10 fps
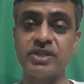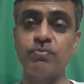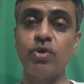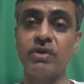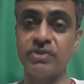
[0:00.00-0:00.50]

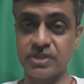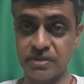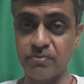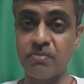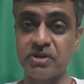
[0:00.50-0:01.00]
bowler was
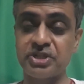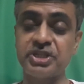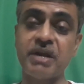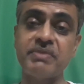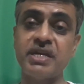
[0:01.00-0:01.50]
Mohammad
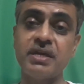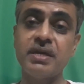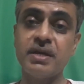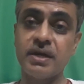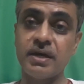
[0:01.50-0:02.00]
Shami,
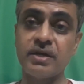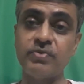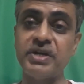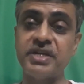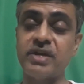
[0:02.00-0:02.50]

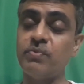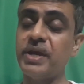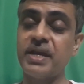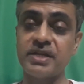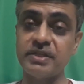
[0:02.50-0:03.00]
28
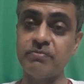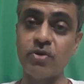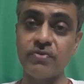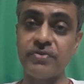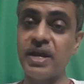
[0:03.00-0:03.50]
wickets. He
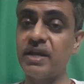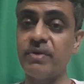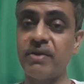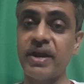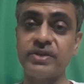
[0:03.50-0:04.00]
bowled really
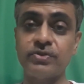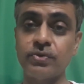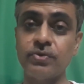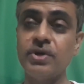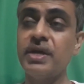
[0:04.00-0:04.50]
well right
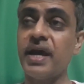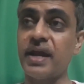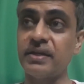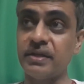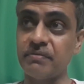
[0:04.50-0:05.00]
through.
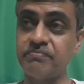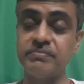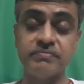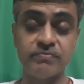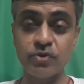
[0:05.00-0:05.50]
And the
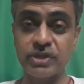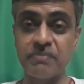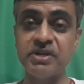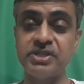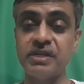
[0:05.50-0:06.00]
best
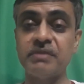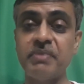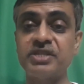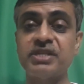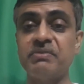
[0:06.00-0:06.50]
emerging
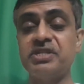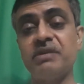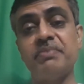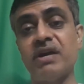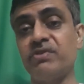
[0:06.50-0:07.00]

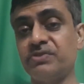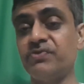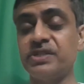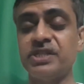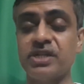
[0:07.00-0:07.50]
player was
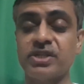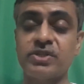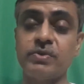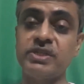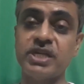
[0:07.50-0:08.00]

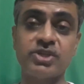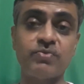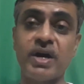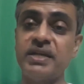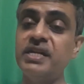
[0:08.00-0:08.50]
Yashasvi
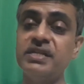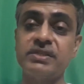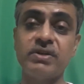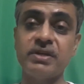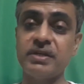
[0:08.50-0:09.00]
Jaiswal. He's
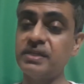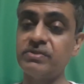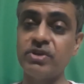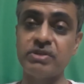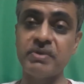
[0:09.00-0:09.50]

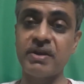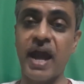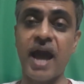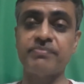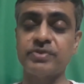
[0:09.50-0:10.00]
going to be an
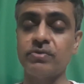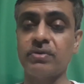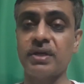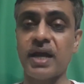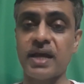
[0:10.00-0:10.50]

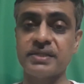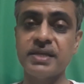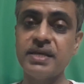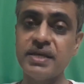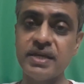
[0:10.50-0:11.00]
absolute class.
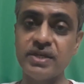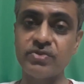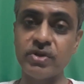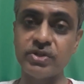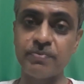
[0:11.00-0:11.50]
He's
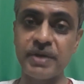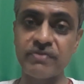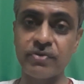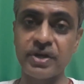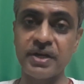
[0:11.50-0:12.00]
going to play
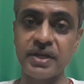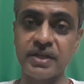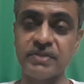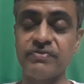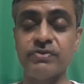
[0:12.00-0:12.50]
for India
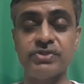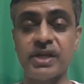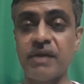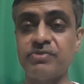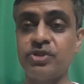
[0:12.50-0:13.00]
in the future.
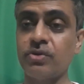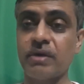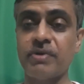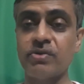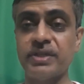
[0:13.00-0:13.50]
I'm sure
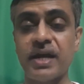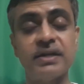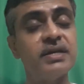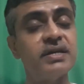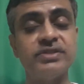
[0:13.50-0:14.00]
about that.
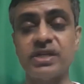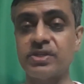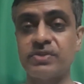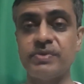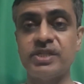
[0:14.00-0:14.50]

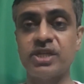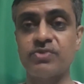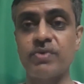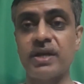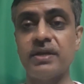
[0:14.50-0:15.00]
Yashasvi
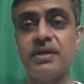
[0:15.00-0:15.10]
Jaiswal